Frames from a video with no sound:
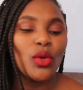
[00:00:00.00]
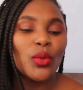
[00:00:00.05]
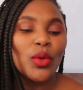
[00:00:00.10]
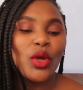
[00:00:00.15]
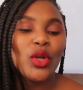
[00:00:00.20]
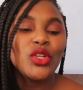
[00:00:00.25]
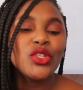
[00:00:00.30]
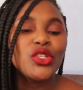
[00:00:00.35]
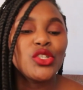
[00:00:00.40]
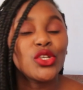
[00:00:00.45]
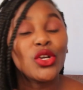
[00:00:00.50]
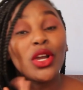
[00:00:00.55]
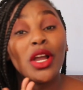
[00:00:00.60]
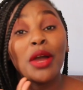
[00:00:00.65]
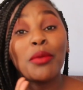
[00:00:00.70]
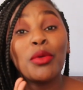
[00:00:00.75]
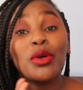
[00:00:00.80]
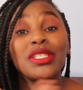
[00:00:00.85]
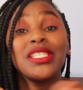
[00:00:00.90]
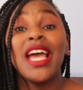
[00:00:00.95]
we're going to talk
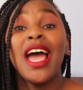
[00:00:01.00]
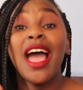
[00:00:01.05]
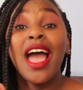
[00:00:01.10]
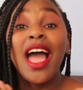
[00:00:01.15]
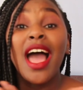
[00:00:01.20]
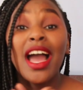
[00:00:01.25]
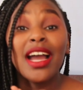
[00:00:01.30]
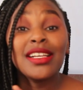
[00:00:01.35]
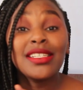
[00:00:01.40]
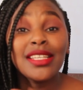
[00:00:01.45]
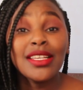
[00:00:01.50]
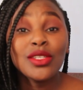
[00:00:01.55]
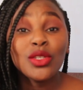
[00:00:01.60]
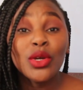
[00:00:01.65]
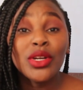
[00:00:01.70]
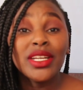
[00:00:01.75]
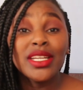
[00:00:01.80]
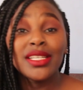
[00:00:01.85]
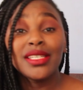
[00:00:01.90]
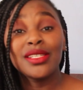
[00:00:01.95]
about
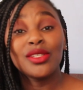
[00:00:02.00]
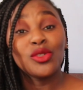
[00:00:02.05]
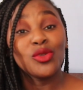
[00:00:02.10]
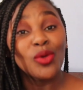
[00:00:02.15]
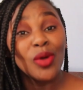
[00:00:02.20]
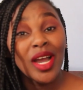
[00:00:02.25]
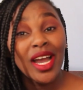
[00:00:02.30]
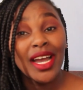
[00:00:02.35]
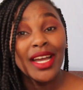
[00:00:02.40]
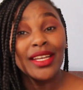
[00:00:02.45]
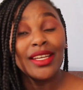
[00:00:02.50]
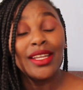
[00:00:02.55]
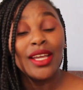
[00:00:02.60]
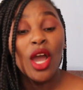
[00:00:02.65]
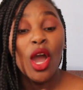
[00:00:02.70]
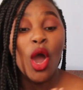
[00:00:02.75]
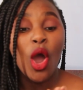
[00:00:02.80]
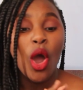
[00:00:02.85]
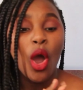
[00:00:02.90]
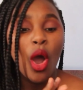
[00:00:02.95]
accessories to add
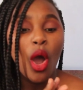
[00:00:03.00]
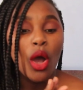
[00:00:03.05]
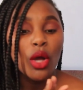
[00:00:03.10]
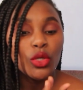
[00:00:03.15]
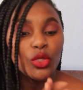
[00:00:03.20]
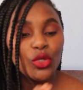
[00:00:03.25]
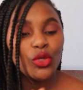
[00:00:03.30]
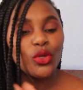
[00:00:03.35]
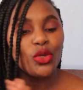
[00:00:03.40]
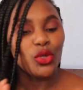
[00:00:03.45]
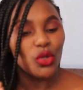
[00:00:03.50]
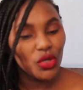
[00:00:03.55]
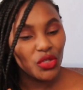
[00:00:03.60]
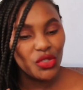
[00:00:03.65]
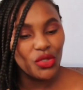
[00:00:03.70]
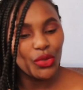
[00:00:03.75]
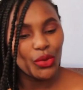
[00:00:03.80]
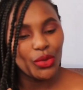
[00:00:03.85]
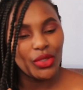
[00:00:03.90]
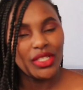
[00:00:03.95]
to your
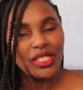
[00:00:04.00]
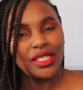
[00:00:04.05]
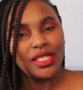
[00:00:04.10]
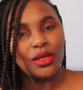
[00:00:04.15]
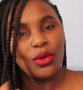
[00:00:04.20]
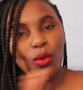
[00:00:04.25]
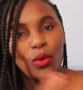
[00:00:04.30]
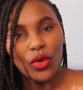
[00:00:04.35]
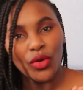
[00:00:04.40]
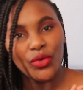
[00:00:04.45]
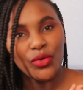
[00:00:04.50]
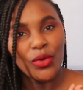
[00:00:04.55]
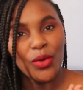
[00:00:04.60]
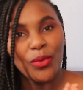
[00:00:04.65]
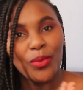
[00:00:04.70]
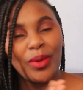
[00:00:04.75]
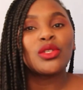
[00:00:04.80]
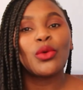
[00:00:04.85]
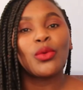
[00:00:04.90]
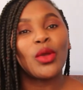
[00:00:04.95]
suit
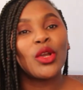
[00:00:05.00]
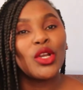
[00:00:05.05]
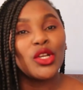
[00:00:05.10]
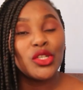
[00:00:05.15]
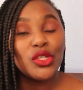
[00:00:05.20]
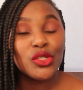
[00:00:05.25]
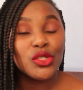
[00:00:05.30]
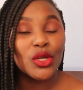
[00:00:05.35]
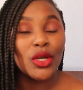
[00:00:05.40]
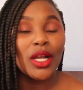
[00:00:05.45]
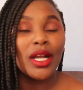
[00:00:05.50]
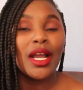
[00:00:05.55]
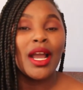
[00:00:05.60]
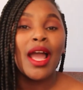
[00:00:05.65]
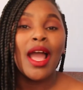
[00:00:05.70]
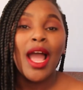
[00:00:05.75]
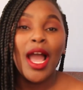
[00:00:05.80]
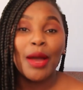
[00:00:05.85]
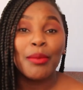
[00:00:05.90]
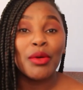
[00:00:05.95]
wardrobe. So we're going to talk
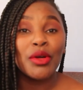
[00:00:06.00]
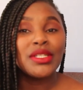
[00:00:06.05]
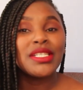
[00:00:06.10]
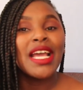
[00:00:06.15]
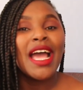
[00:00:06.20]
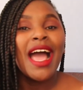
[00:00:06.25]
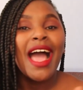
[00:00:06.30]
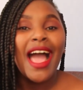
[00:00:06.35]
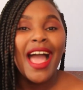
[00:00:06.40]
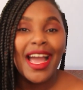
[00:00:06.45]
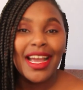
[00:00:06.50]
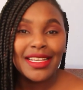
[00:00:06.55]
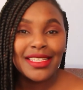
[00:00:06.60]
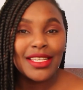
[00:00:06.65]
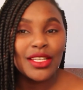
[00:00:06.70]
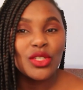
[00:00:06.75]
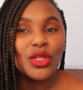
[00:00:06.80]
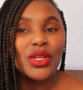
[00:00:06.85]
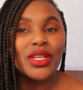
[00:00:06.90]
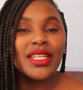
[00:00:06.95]
about
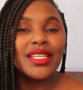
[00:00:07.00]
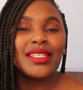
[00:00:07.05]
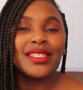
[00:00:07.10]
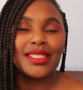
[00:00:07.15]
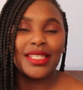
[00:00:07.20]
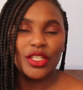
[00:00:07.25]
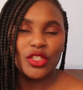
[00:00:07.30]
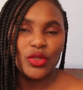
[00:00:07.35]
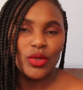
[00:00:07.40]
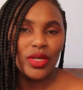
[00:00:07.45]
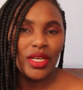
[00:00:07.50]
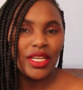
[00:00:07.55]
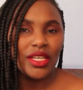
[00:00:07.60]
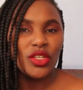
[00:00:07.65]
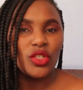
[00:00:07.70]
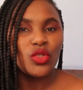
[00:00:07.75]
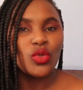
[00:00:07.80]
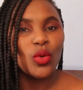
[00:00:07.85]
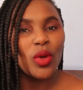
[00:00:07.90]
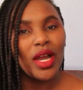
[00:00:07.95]
accessories that you need
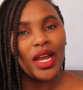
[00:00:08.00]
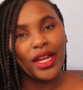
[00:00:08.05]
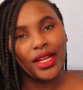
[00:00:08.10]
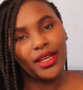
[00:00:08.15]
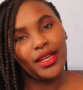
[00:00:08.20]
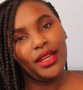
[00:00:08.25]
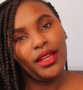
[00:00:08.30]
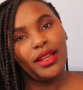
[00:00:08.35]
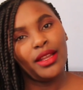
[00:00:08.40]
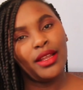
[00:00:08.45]
to add